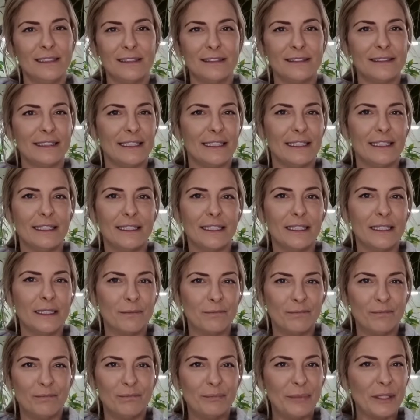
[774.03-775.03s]
the
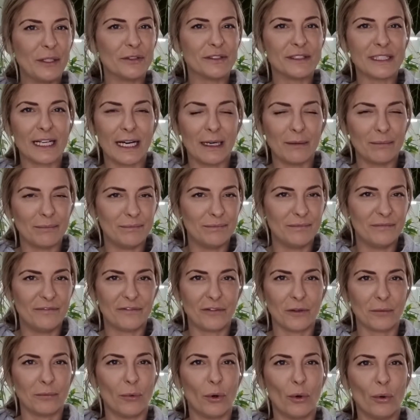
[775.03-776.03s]
build up
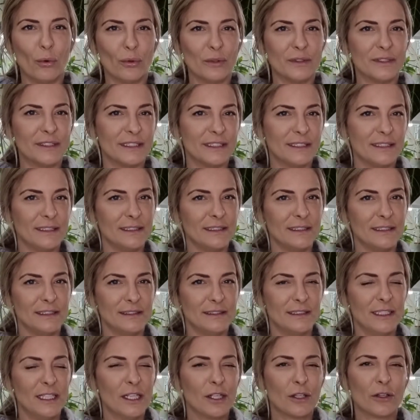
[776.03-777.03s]
from all the
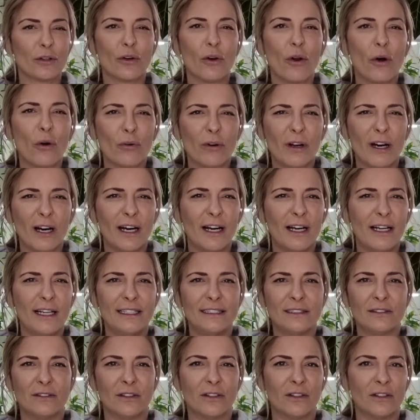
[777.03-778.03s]

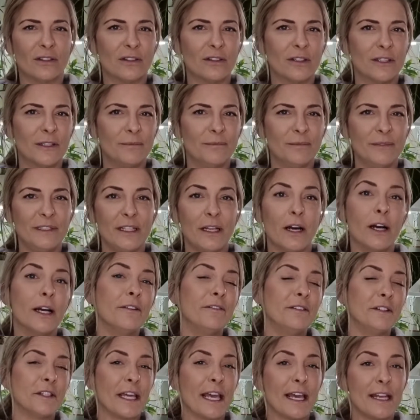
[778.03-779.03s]
chlorine, or you know,
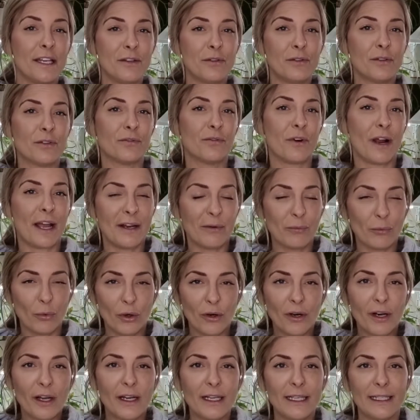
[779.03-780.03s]
if you can use
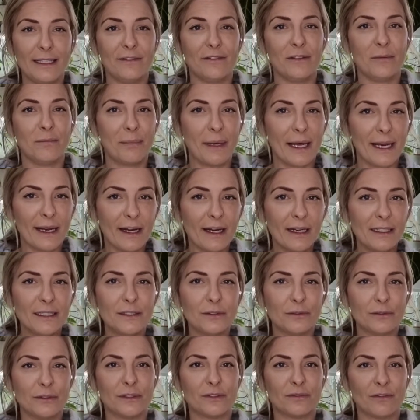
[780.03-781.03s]
rainwater, even better,
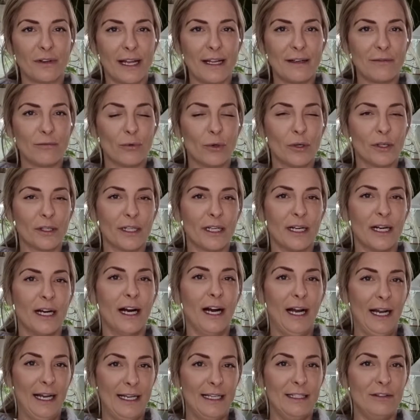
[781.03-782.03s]
use rainwater,
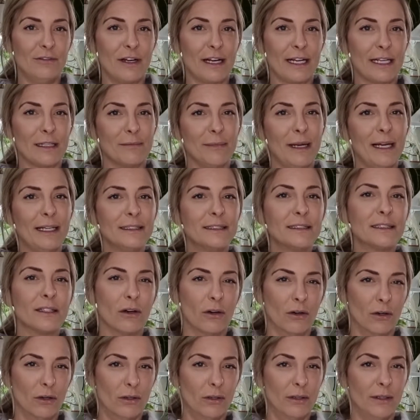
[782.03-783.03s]
I highly recommend.
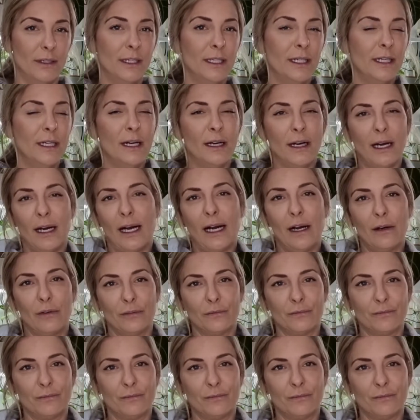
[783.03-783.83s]
Or how